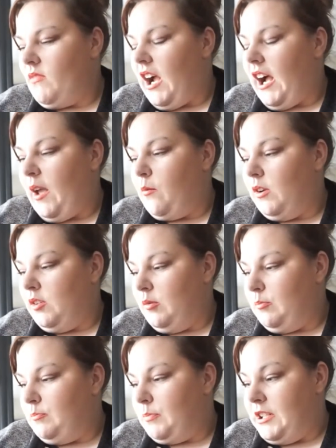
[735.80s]
I
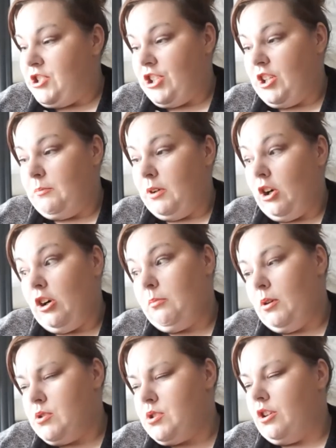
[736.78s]
will be doing a blog
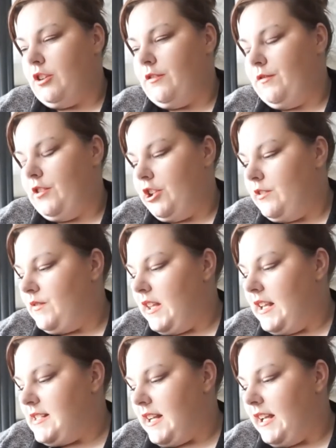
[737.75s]
post on a few of
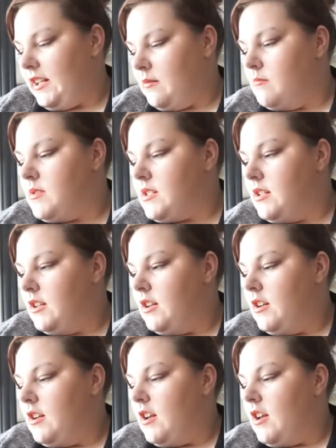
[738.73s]
these items.
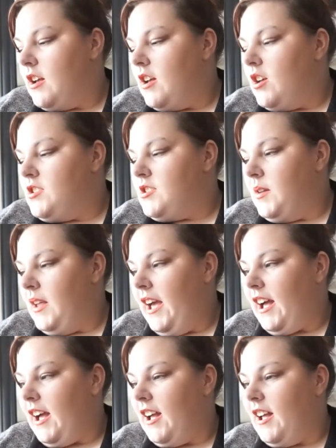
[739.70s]
So
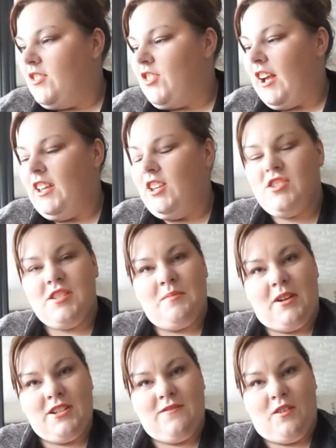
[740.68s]
yeah, thank you so
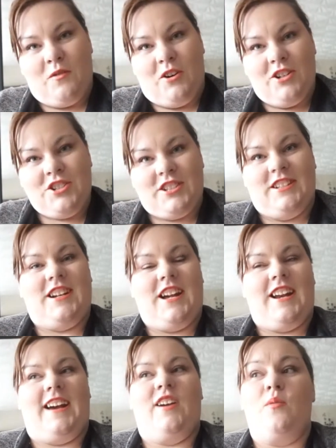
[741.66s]
much for watching
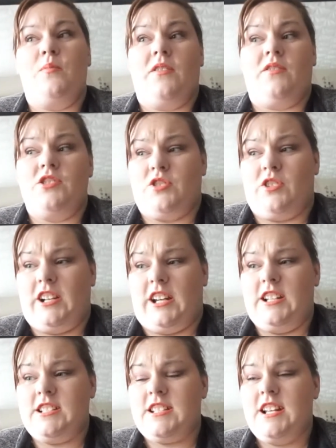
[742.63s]
and I hope you've enjoyed
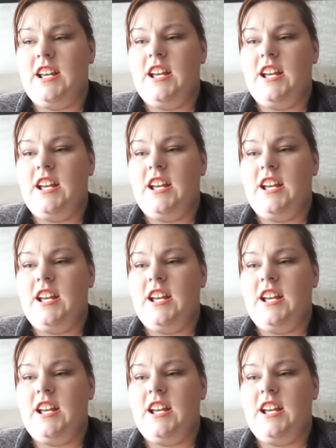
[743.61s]
it.